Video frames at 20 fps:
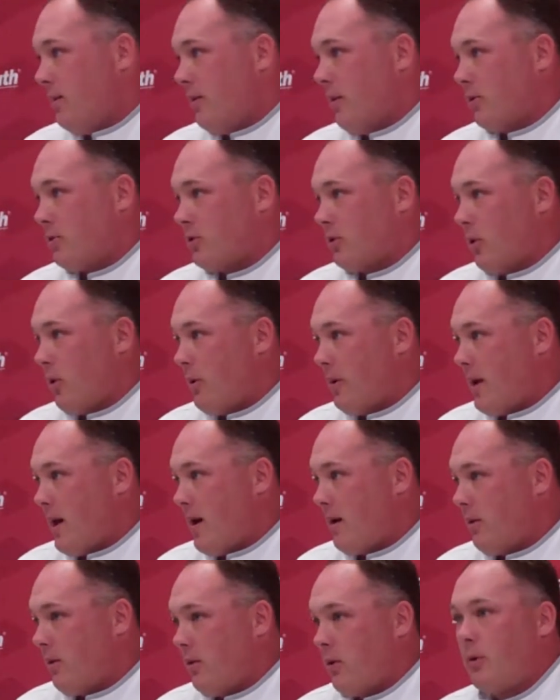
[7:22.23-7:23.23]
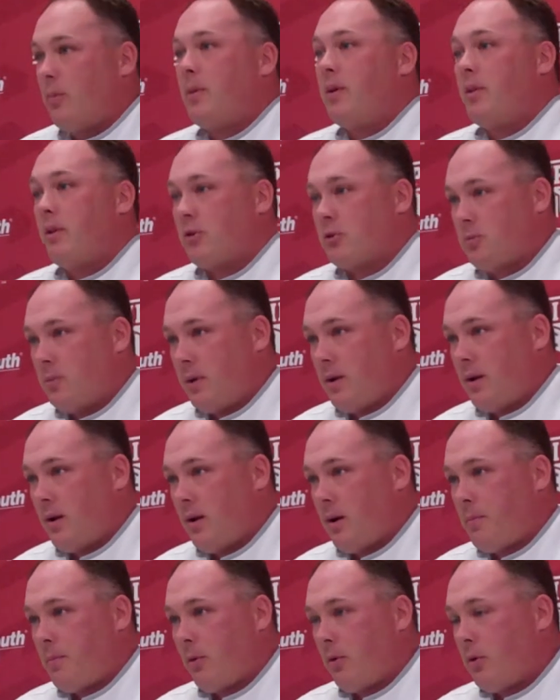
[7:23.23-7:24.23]
They'll slow it down a little bit. They'll speed
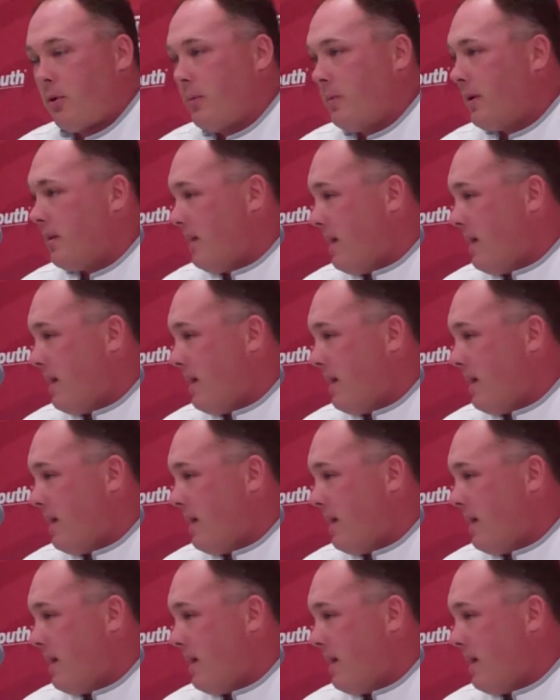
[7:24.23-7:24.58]
it up a little bit,